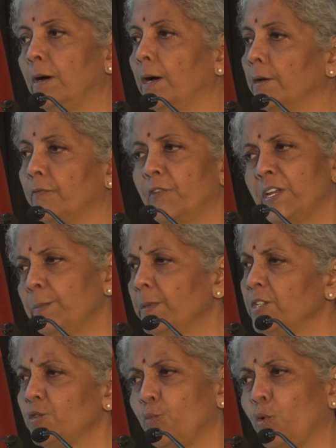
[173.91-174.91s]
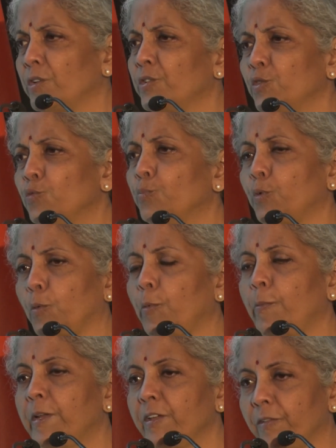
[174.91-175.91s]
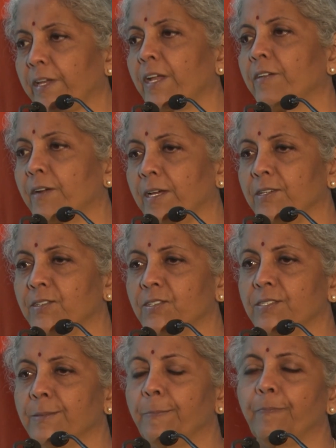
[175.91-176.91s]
are very much what you probably recognize.